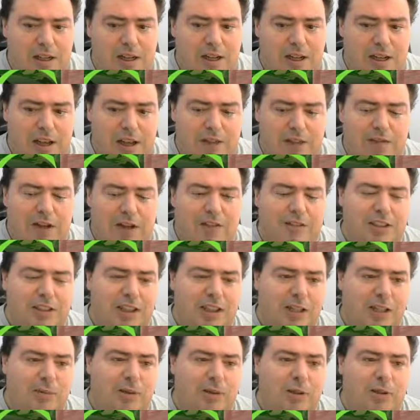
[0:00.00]
Hey, 5G
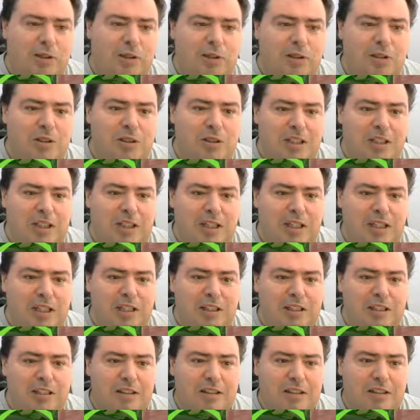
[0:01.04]
Gaming
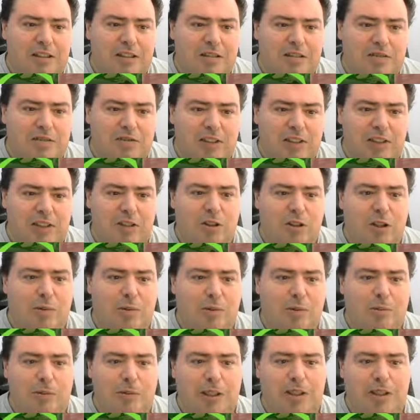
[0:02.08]
Guru, friend told
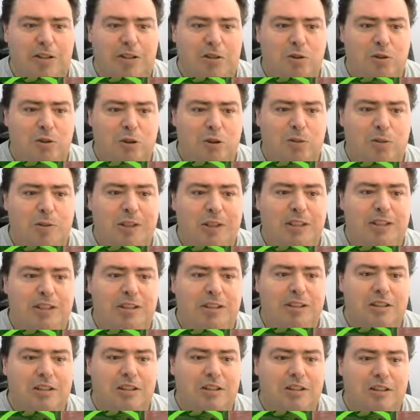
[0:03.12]
me prayer is 2
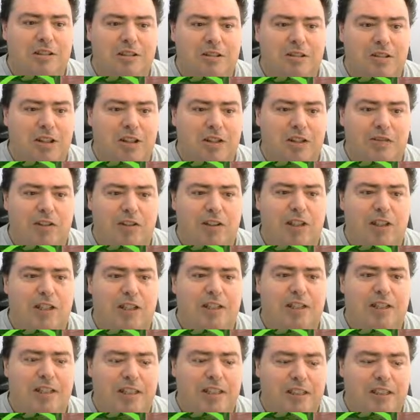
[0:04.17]
billion for
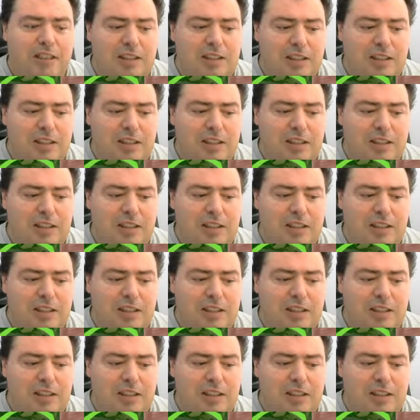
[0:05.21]
99.